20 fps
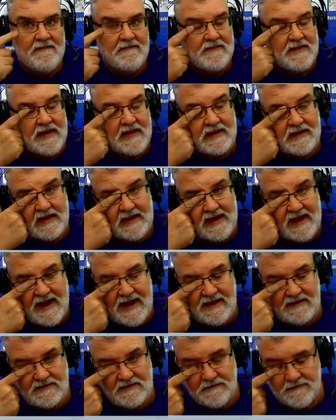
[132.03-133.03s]
and I
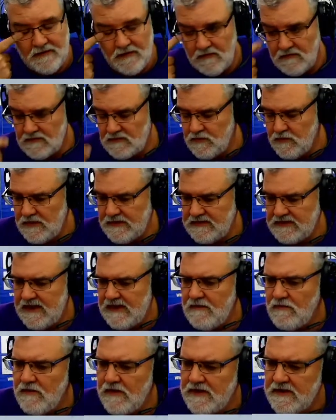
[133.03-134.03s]
asked folks what they
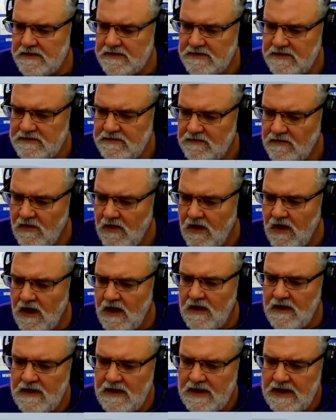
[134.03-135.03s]
wanted to draw
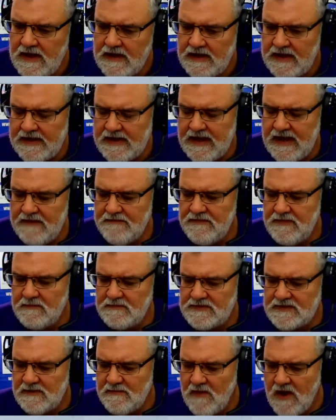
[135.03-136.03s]
I gave them
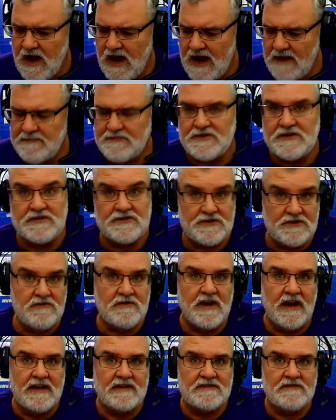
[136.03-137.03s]
some options. You
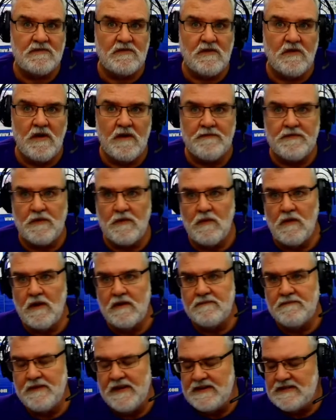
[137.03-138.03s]
guys, if you're
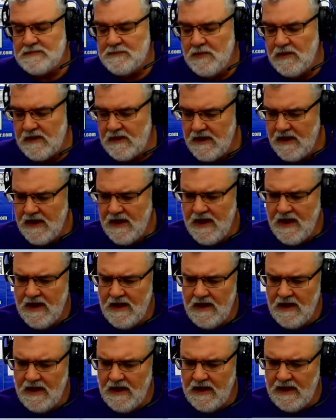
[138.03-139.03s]
on Facebook
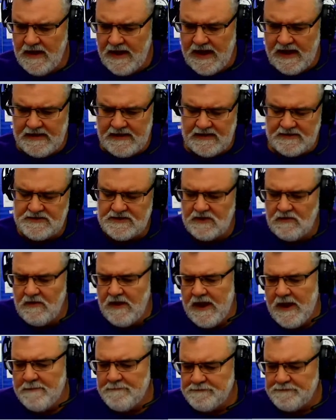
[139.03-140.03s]
uh, and
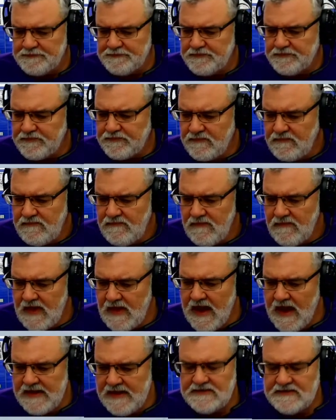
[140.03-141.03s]
Instagram,
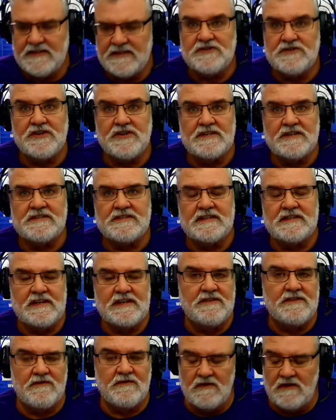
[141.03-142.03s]
I suggested
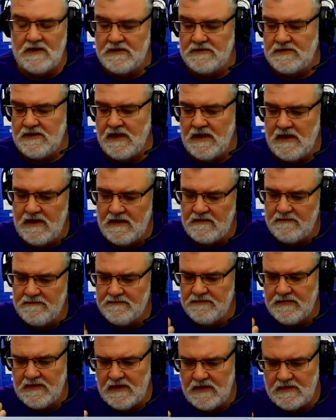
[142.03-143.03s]
either a, a, uh,
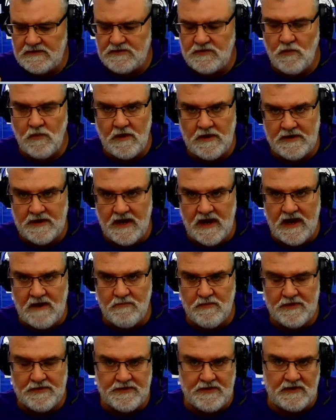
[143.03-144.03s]
a doorknob
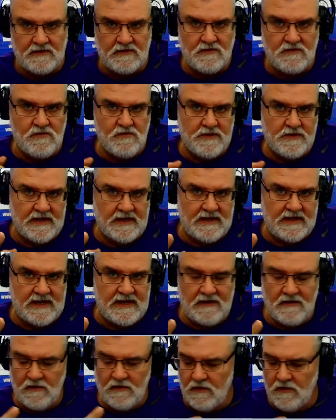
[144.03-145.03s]
with a kooky
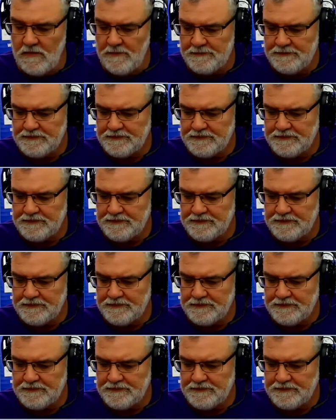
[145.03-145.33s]
keyhole,